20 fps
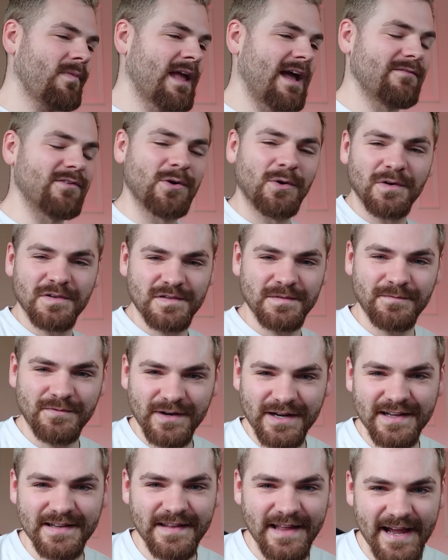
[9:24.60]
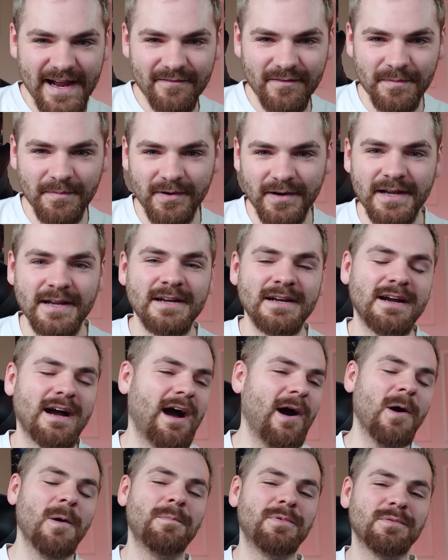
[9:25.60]
Have an awesome freaking day, everybody.
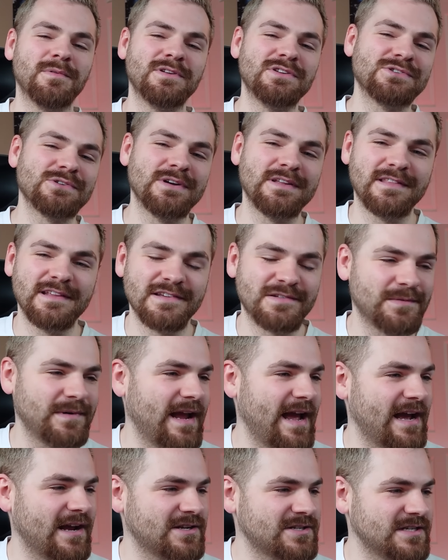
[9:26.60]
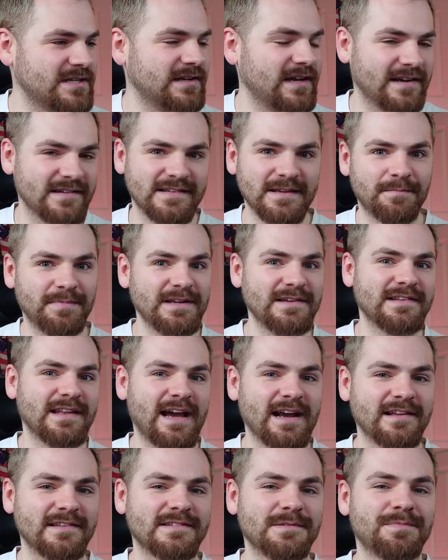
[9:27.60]
I hope you enjoyed this reaction. Like I said, please
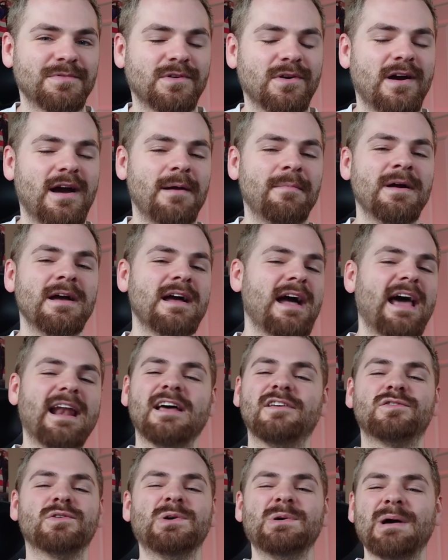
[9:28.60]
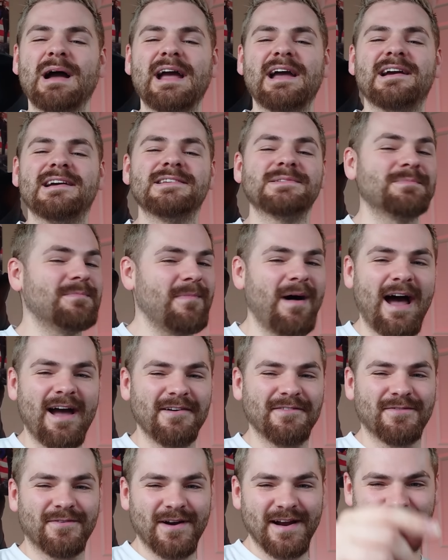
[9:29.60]
like and subscribe. And as always,
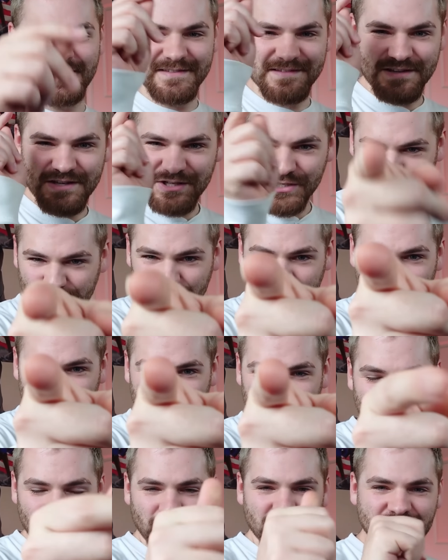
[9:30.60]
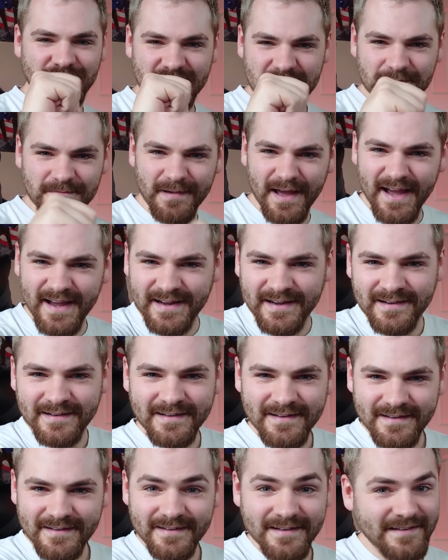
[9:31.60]
my friends, you will see me
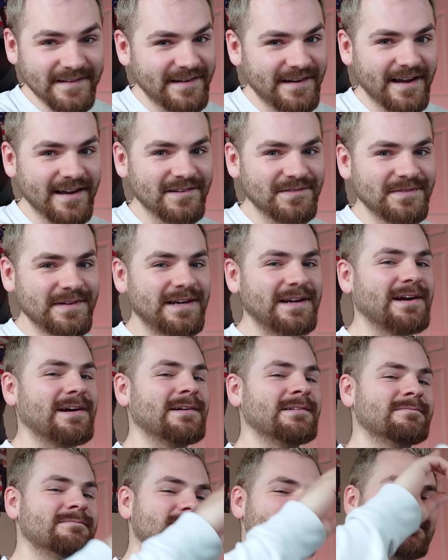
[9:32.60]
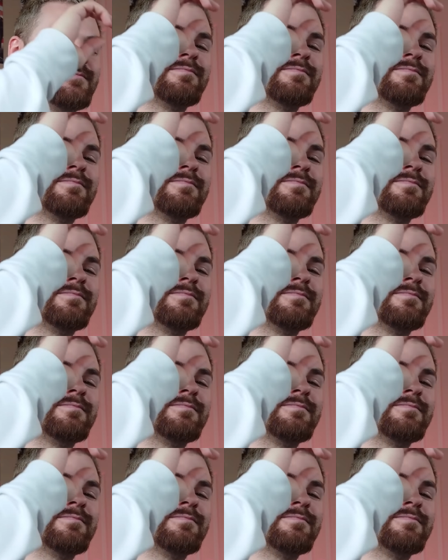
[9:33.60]
in the next video.